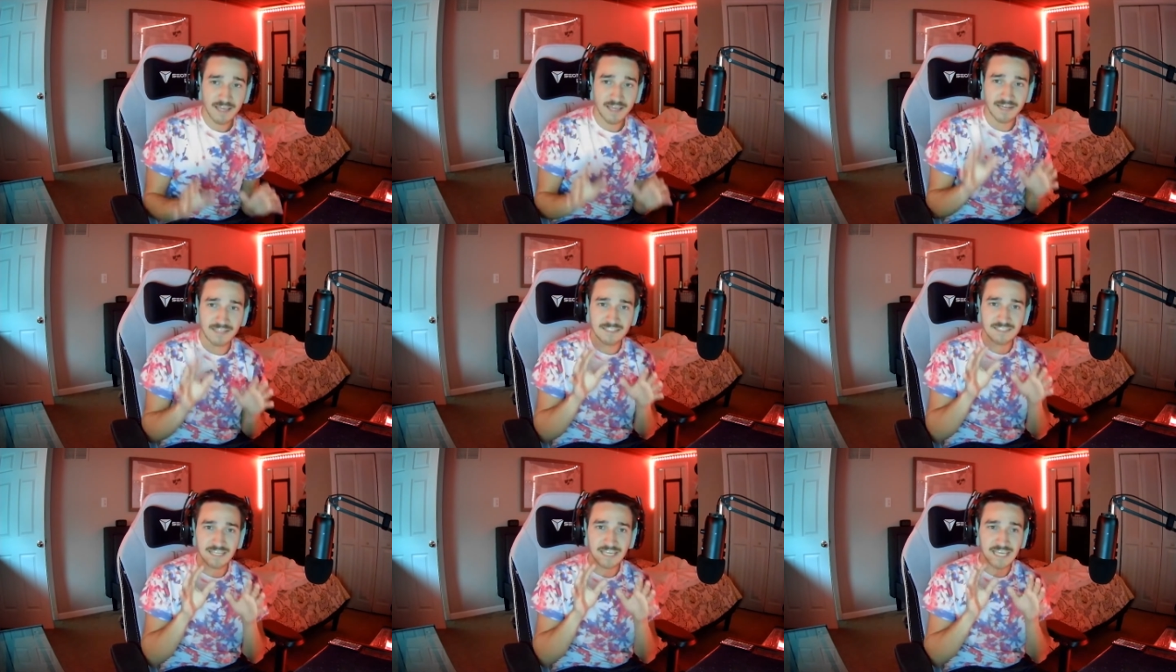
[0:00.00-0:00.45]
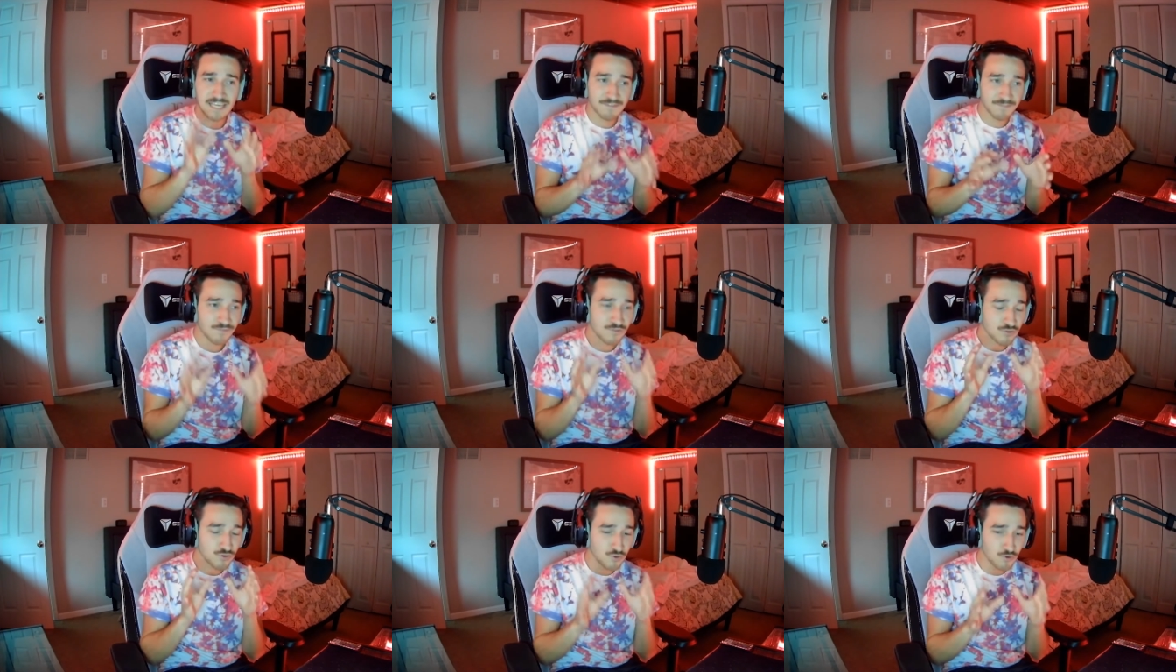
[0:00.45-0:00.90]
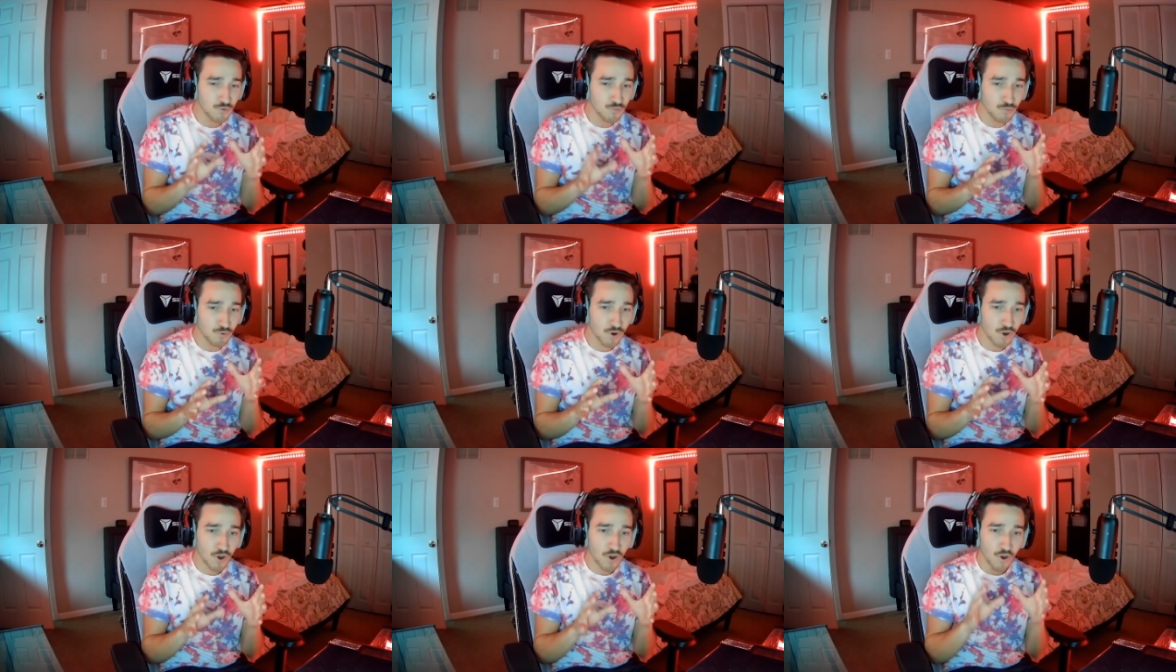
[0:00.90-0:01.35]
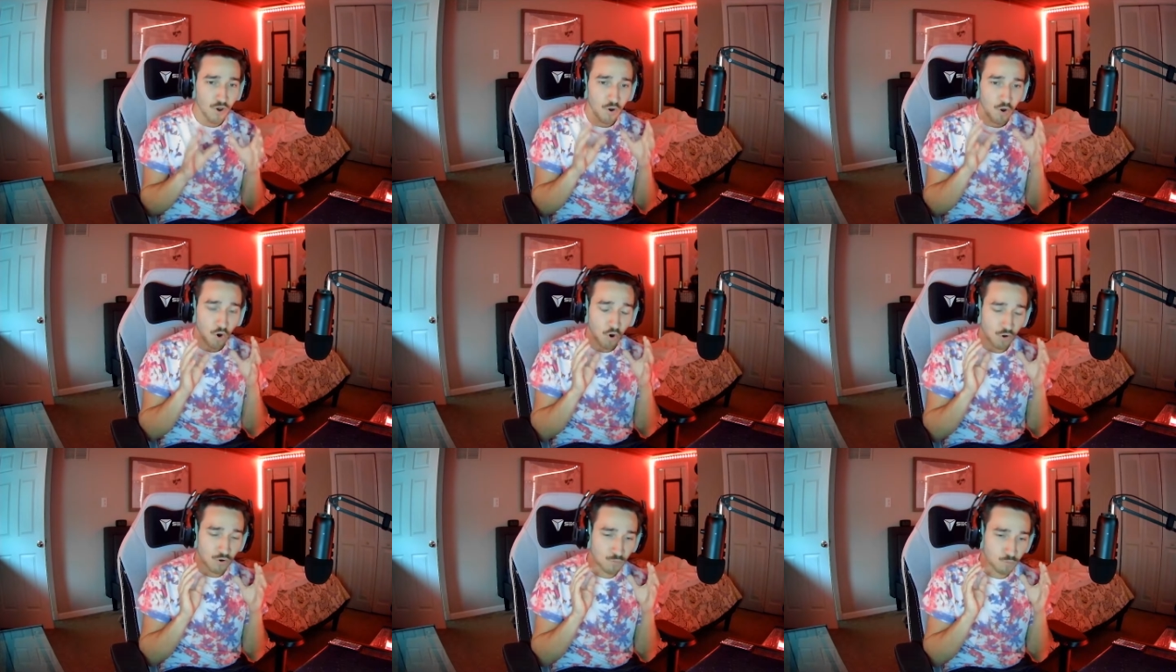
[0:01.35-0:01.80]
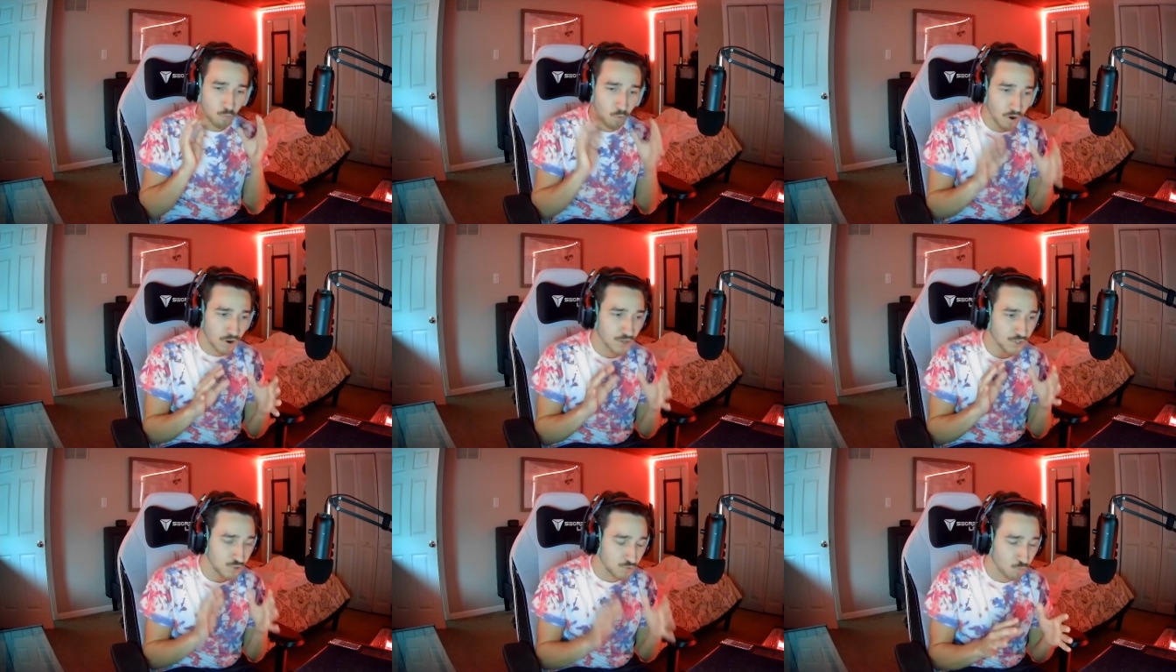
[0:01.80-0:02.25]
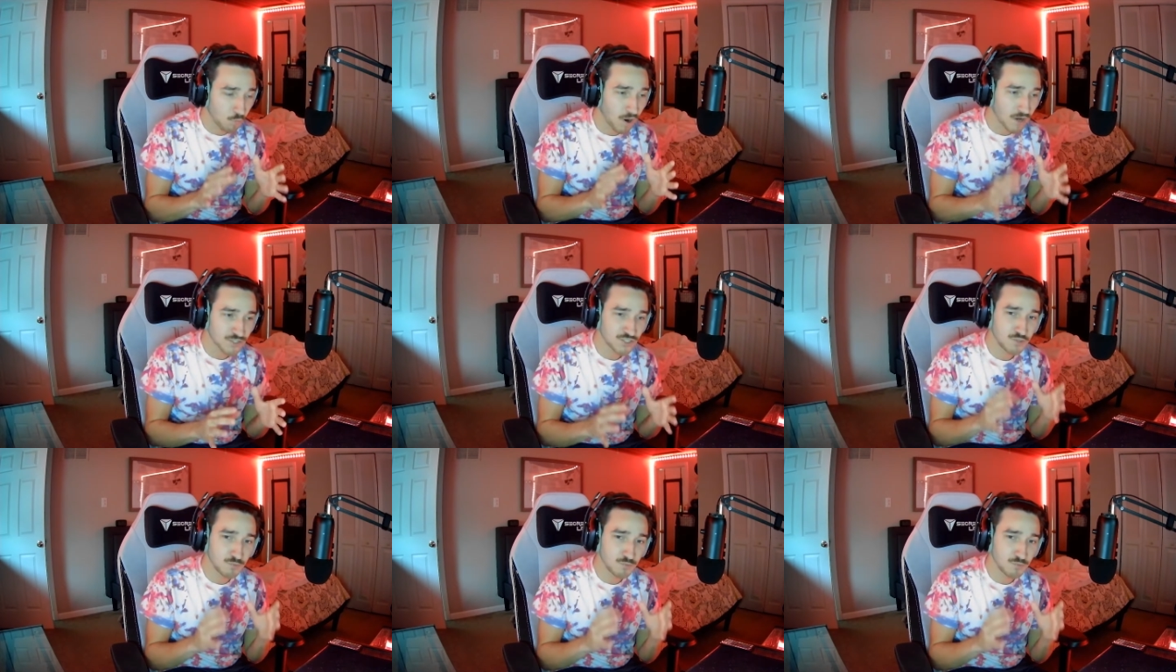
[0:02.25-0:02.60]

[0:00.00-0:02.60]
It is if you want